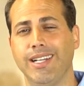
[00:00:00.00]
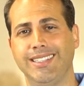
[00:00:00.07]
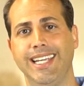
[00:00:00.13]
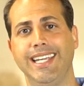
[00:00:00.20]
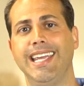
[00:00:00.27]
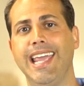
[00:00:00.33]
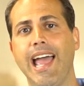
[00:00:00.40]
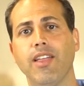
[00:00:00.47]
and
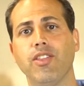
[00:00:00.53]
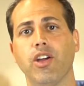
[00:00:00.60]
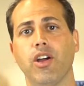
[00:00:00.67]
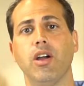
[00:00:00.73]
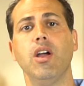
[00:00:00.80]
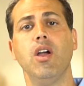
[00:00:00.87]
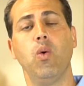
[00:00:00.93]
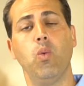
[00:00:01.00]

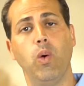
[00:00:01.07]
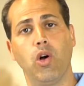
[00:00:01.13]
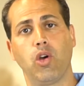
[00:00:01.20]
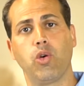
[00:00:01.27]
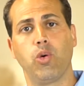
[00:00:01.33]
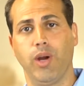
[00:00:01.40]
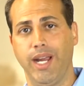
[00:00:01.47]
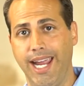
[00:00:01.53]
together we'll
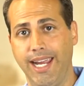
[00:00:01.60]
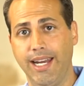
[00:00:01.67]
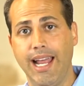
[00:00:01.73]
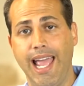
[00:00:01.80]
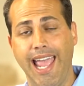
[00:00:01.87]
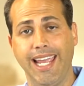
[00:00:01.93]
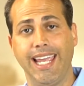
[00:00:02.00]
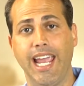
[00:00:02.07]
create
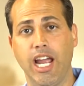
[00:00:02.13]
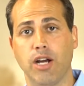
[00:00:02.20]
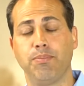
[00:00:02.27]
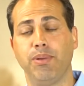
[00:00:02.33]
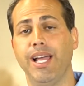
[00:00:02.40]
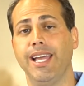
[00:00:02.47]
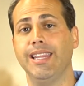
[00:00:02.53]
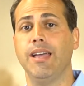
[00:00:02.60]
a care
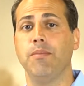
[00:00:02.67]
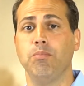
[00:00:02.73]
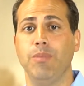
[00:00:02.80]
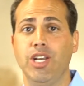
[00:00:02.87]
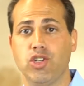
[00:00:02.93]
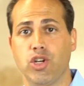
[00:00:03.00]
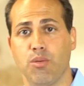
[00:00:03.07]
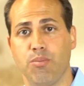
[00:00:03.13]
plan that
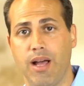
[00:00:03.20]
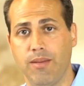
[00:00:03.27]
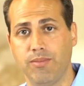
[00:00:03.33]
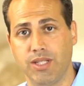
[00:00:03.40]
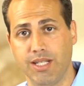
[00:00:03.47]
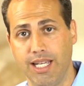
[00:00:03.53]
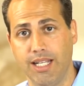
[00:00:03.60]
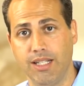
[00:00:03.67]
meets your
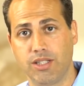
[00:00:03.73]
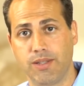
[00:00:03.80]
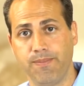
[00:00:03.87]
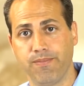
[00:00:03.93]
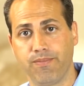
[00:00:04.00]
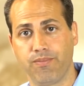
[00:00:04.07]
mom's needs.